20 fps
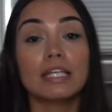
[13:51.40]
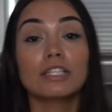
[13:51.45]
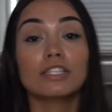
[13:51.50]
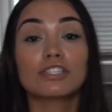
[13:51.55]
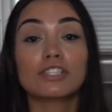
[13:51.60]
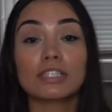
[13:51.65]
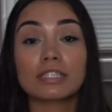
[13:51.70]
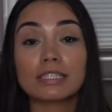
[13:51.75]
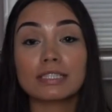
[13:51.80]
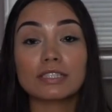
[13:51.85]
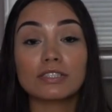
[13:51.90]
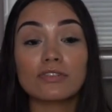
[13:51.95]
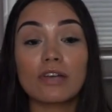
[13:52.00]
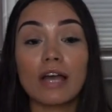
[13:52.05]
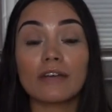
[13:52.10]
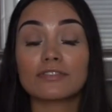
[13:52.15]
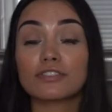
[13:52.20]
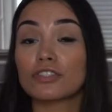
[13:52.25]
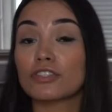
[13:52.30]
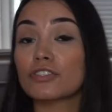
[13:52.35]
Just because you
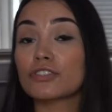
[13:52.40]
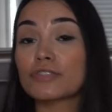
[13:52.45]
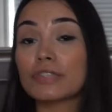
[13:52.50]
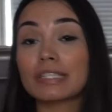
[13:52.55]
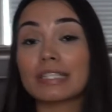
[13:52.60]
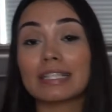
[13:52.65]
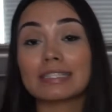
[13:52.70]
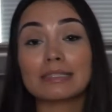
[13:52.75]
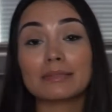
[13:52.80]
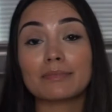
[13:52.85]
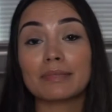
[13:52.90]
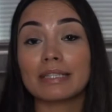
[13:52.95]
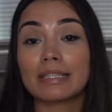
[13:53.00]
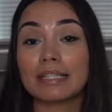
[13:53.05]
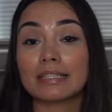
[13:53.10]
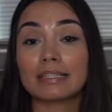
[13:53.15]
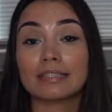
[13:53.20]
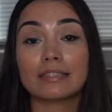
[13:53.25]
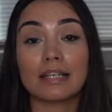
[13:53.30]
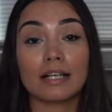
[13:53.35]
have surgery doesn't mean
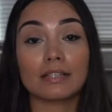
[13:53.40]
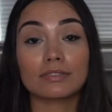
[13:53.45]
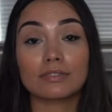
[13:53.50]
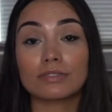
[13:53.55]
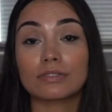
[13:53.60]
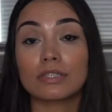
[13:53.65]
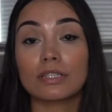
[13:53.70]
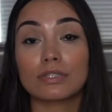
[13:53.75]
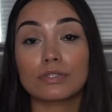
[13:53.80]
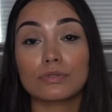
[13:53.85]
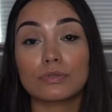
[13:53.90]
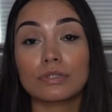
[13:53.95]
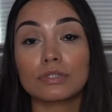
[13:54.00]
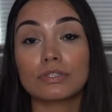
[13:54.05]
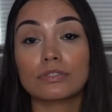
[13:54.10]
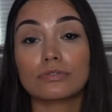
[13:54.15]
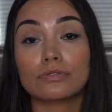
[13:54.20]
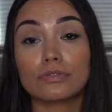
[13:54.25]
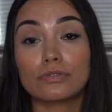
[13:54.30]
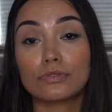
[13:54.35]
that the doctor's going to
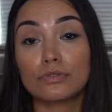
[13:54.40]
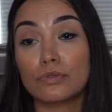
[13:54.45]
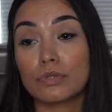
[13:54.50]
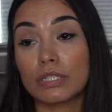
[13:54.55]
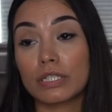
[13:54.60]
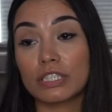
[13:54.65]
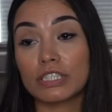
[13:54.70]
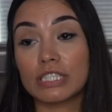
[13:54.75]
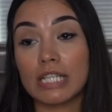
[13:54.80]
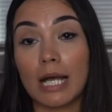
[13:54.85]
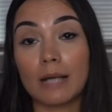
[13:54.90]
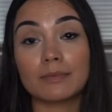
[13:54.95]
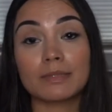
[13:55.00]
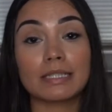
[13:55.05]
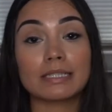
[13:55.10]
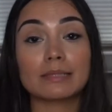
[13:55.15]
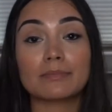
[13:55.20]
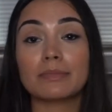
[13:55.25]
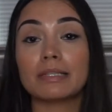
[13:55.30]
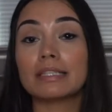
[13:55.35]
do a good job.
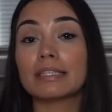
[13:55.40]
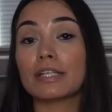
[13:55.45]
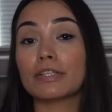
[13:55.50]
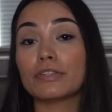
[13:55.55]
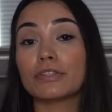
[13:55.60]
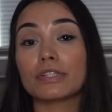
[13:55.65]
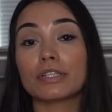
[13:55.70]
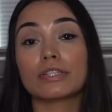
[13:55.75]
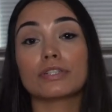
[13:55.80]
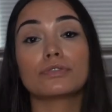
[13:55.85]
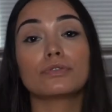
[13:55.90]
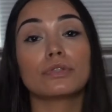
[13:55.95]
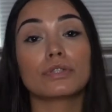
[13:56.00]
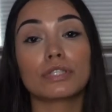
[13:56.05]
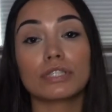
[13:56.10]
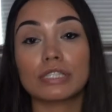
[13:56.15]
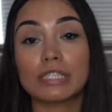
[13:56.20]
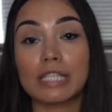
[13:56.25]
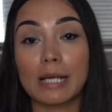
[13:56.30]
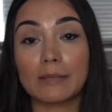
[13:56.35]
Doesn't mean that you're going to do a
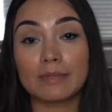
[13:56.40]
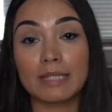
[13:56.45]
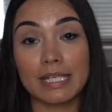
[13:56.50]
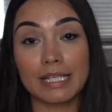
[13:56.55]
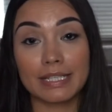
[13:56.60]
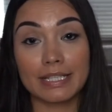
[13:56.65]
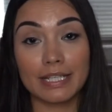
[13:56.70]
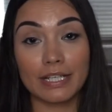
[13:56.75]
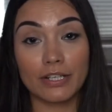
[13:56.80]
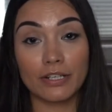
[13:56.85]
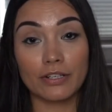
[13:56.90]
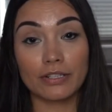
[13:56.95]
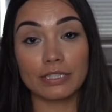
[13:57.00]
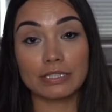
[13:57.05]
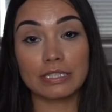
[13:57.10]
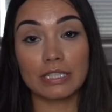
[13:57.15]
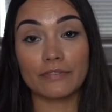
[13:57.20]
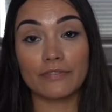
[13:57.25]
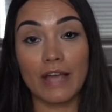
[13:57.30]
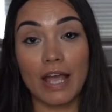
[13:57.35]
good job taking care of
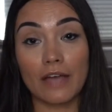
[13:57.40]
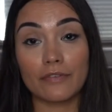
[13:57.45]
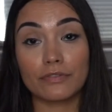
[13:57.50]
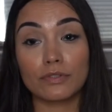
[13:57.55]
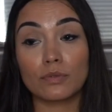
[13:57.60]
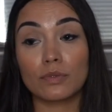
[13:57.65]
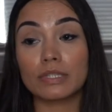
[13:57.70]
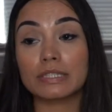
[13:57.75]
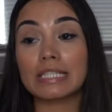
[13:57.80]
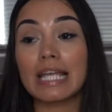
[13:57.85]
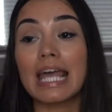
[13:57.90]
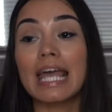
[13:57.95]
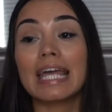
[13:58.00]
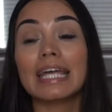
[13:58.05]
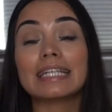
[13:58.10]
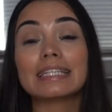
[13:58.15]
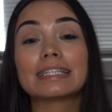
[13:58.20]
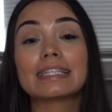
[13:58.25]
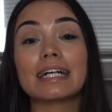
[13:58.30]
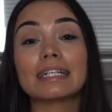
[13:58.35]
yourself afterwards.
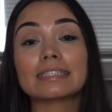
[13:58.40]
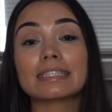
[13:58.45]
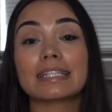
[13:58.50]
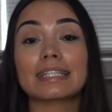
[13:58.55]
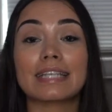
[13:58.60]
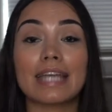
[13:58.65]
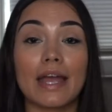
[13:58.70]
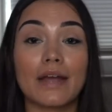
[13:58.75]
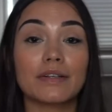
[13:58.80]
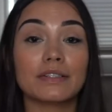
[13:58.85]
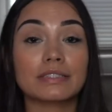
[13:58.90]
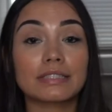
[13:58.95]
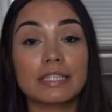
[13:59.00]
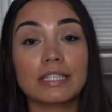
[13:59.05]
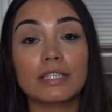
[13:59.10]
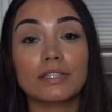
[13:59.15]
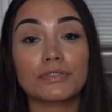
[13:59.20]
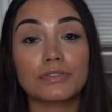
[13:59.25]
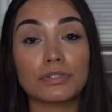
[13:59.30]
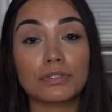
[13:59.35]
It doesn't
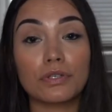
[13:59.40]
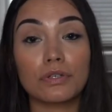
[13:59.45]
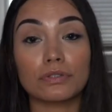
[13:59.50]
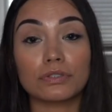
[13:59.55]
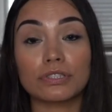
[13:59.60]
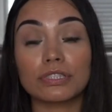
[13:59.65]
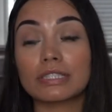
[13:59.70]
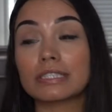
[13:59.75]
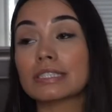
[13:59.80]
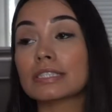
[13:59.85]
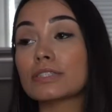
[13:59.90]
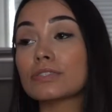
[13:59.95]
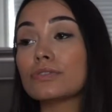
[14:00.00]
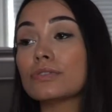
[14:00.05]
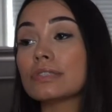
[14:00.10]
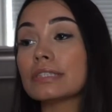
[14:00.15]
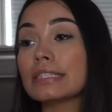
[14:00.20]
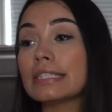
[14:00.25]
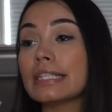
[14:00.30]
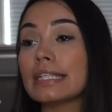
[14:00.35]
guarantee the results. Just because
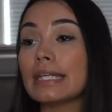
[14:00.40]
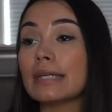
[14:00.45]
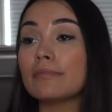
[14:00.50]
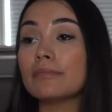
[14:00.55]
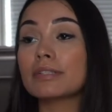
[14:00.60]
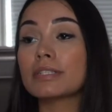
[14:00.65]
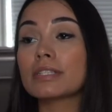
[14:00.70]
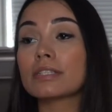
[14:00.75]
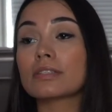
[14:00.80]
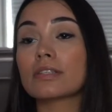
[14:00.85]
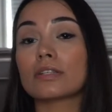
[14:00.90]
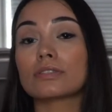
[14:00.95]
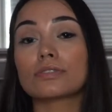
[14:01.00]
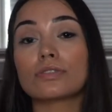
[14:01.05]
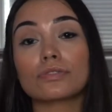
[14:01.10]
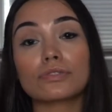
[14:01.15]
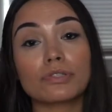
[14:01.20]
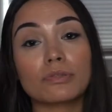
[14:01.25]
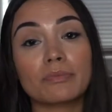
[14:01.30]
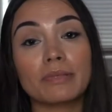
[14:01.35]
you see images on
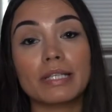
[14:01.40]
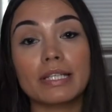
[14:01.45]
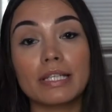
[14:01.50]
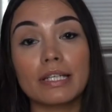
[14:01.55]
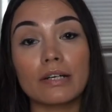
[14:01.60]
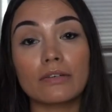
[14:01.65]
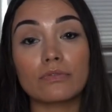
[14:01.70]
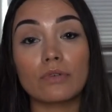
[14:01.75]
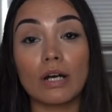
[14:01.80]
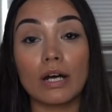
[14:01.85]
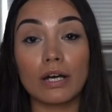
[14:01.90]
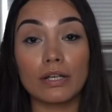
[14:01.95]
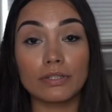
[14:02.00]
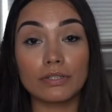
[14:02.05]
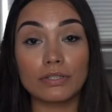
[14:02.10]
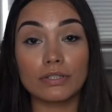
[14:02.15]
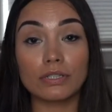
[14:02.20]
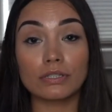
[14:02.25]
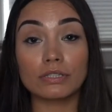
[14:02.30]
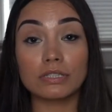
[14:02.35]
social media of what other
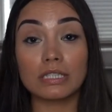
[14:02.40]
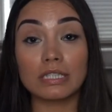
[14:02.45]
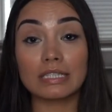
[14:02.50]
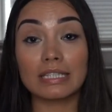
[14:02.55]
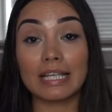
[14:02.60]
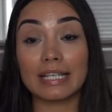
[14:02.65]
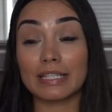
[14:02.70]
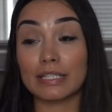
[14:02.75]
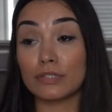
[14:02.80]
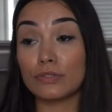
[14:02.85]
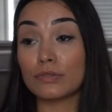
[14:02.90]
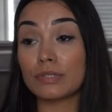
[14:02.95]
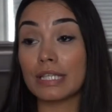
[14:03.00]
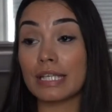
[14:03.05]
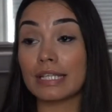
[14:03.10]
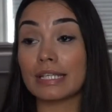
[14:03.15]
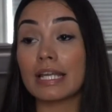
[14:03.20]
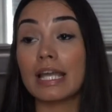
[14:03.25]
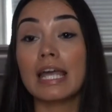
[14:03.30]
girls look like, and you think